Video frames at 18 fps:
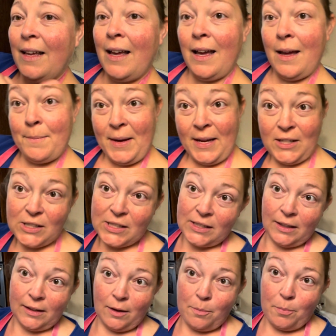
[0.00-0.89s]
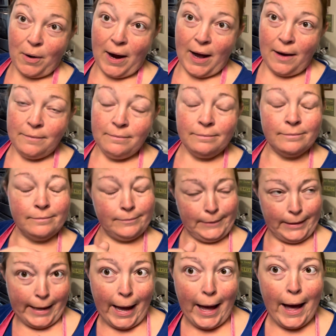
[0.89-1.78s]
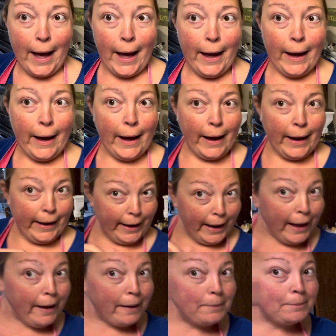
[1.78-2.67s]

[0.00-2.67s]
Am I just a little proud? Yeah, I am.